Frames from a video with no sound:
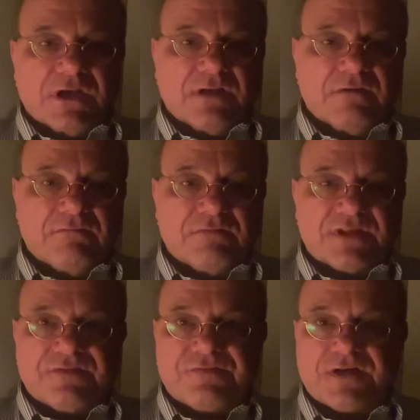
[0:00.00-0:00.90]
I
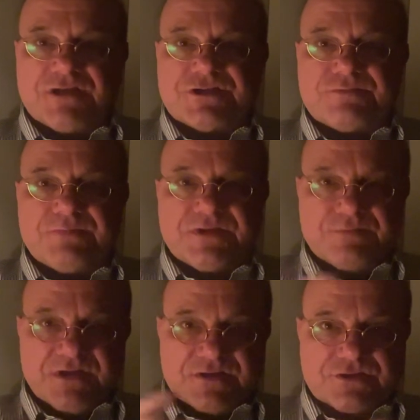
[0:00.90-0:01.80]
with the French,
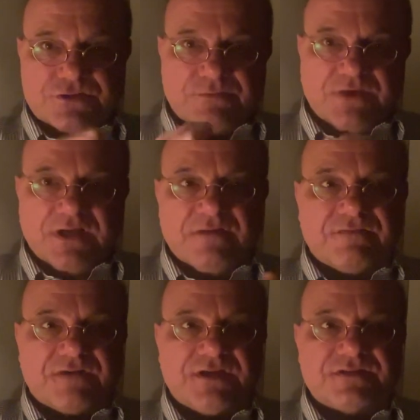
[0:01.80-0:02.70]
between Germany and
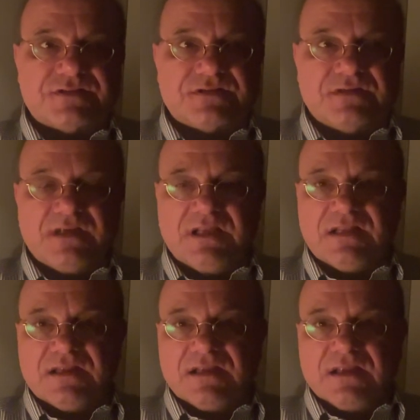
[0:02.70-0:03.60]
France.
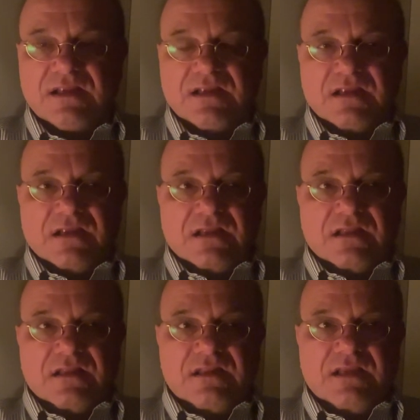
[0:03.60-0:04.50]
And
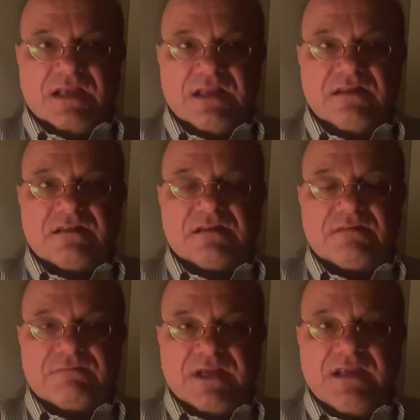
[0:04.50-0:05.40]
the end,
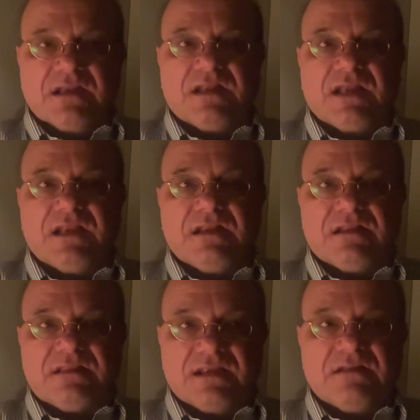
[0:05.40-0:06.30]
the way it
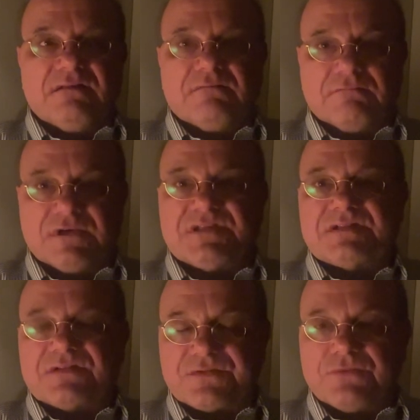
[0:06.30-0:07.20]
ended then, was
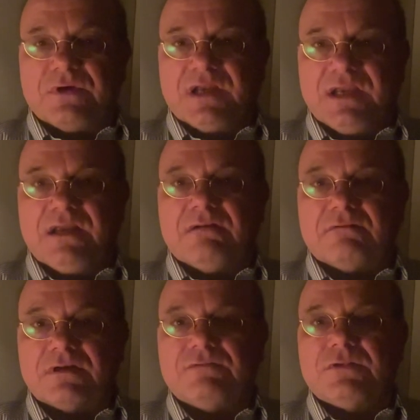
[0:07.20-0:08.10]
through a
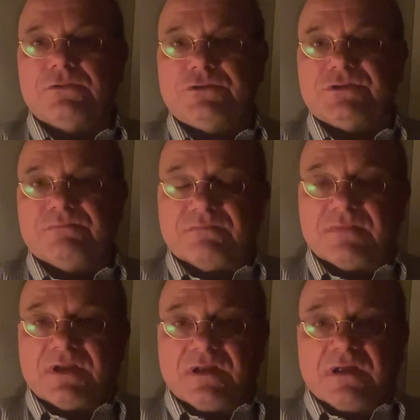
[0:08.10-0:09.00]
revolution
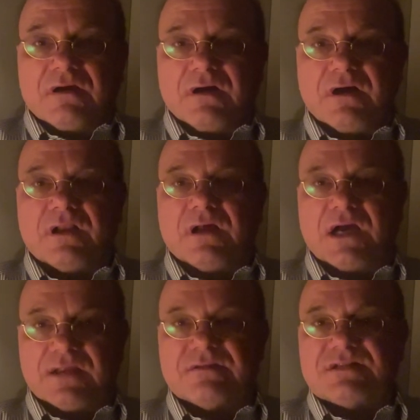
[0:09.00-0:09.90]
on
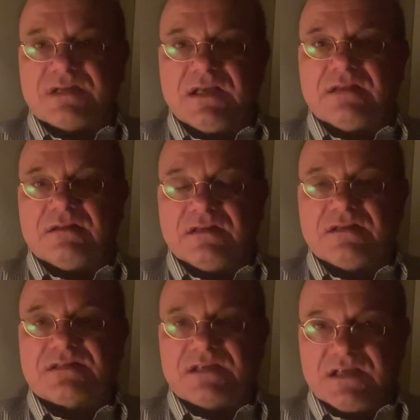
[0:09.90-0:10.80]
either side. In
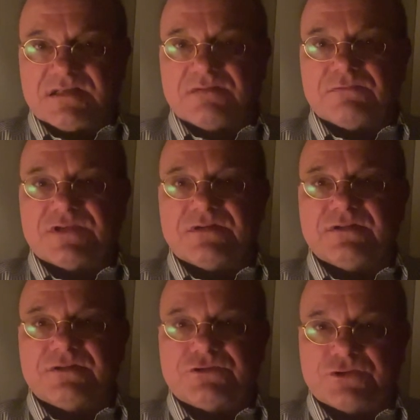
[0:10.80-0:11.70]
this case, it was on
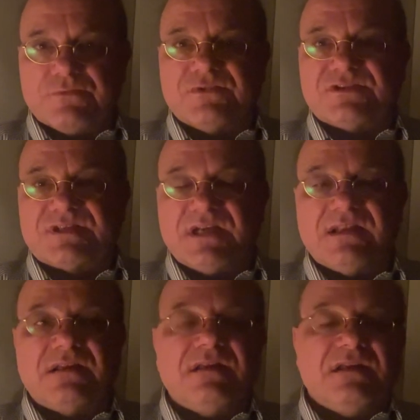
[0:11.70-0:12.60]
the German side.